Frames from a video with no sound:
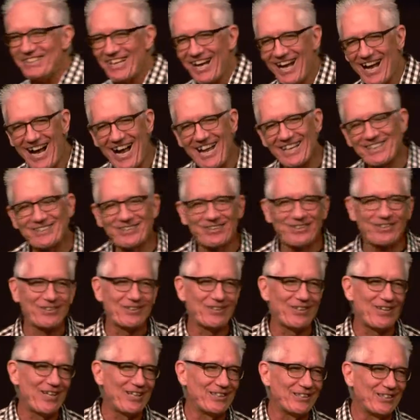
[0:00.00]
I told
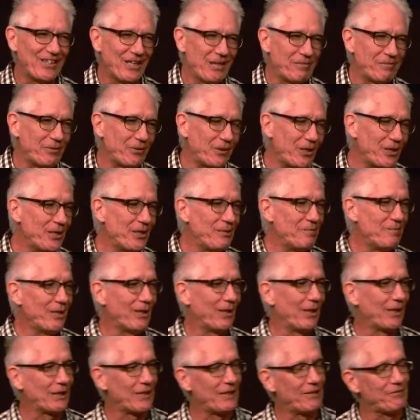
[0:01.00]
her, I'll hit you with an
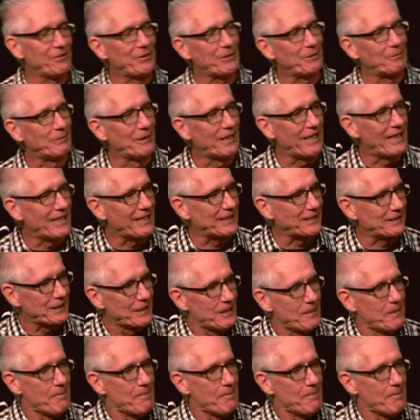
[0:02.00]
email, I'll give you the blanks.